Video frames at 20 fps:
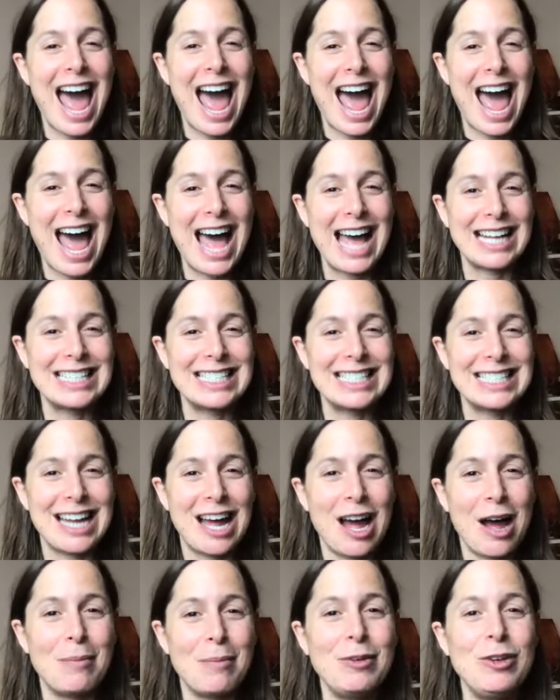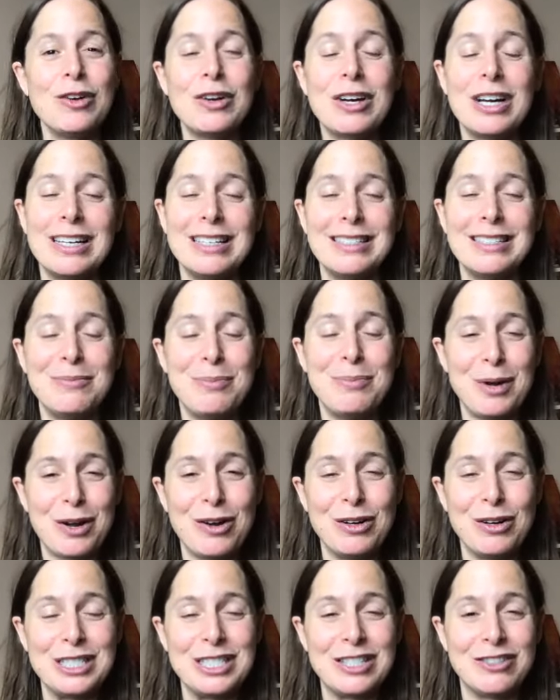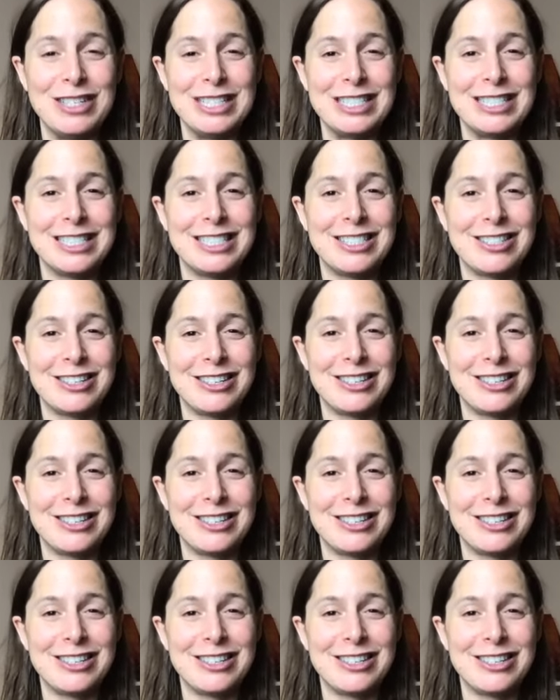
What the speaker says: And you can book onto Richard's